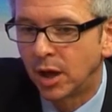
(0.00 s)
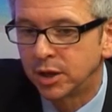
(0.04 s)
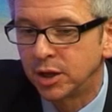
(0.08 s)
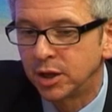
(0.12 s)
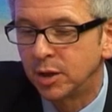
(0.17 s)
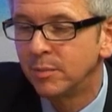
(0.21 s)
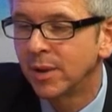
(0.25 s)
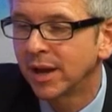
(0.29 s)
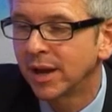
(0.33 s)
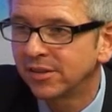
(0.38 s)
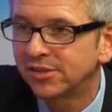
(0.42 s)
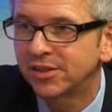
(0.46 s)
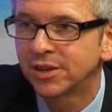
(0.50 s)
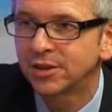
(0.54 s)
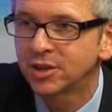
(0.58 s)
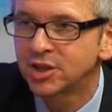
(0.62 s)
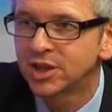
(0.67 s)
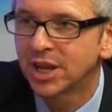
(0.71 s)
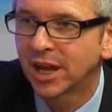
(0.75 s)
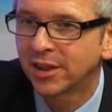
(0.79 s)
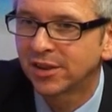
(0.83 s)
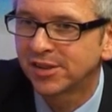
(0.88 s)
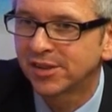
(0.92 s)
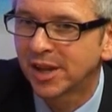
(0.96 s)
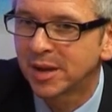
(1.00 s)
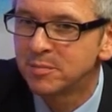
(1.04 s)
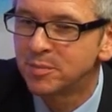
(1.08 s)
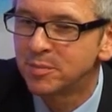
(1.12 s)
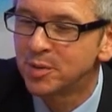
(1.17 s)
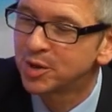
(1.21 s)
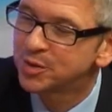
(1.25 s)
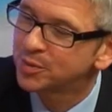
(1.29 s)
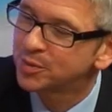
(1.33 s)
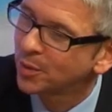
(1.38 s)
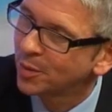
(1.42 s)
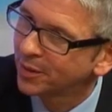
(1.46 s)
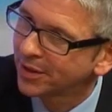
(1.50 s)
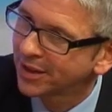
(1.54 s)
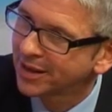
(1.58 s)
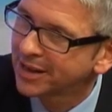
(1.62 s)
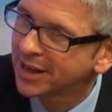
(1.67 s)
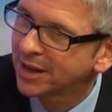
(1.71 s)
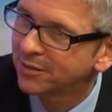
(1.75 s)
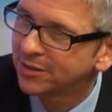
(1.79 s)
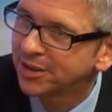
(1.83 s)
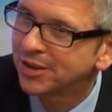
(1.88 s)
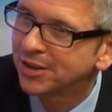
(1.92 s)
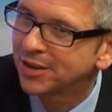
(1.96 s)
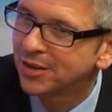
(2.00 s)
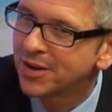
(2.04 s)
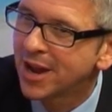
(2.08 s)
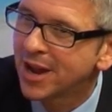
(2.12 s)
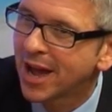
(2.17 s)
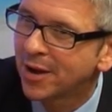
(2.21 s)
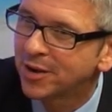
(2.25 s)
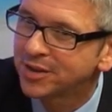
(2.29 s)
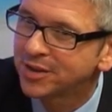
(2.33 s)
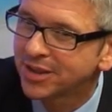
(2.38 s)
You may still share the same bus, but what they cleverly do now